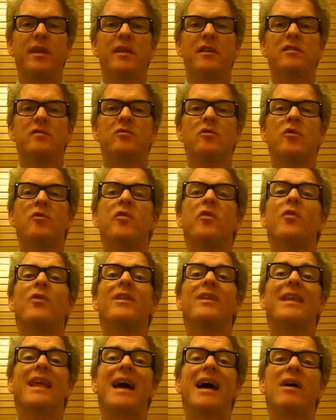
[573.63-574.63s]
So if you
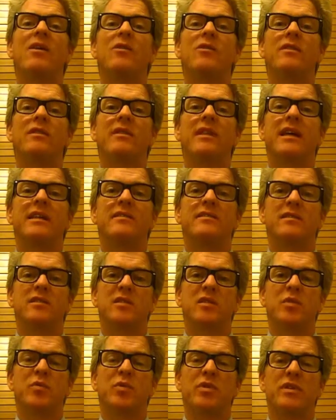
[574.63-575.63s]
allow that
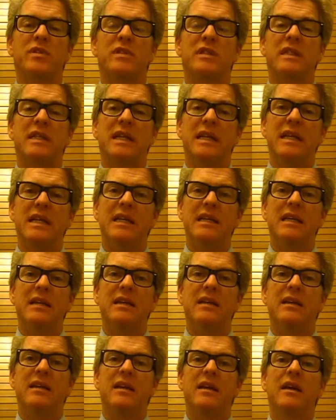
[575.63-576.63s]
salesperson in,